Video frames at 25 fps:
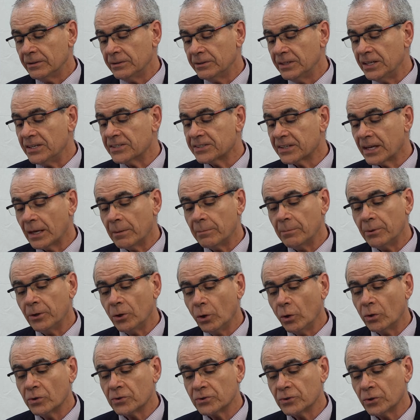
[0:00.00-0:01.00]
These can
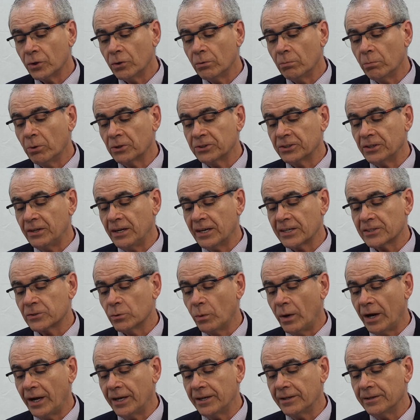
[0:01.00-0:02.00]
be also
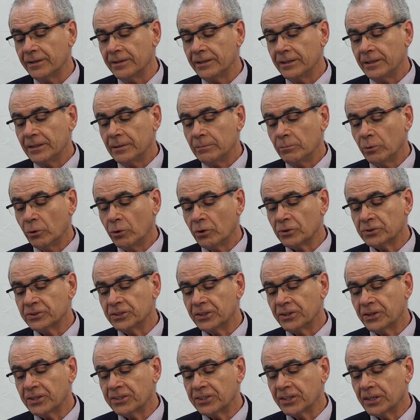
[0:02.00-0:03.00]
bottlenecks. Why? Because
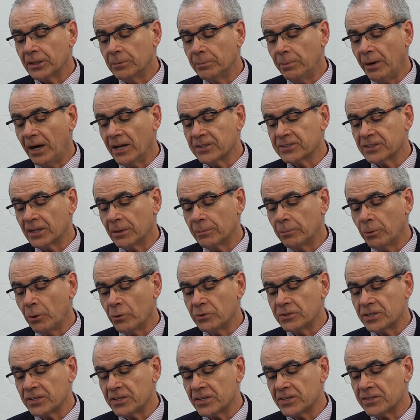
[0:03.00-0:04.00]
the critical paths are
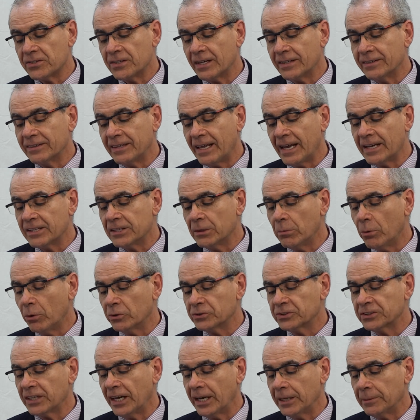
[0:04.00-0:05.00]
processes that take the
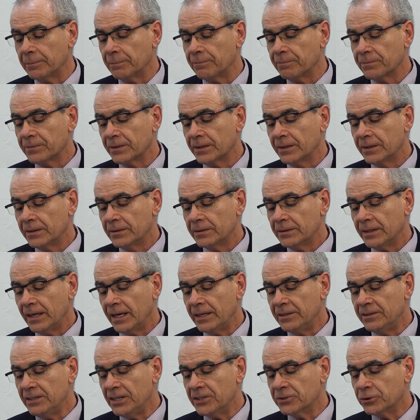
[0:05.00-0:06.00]
most time.
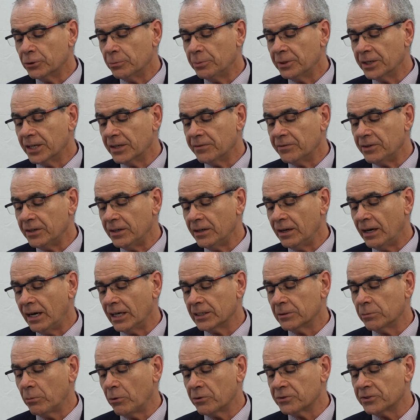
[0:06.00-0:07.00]
It needs to be given
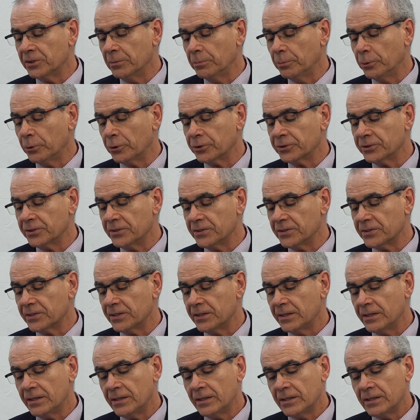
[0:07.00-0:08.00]
utmost
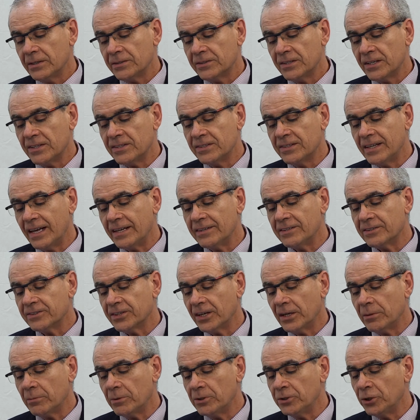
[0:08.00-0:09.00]
importance since they
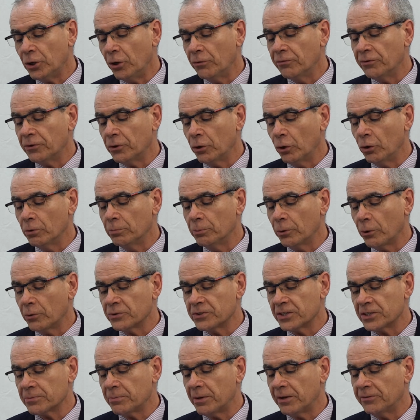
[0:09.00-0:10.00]
determine the overall
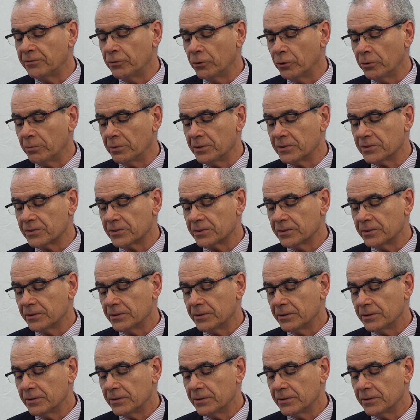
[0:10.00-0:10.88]
process performance.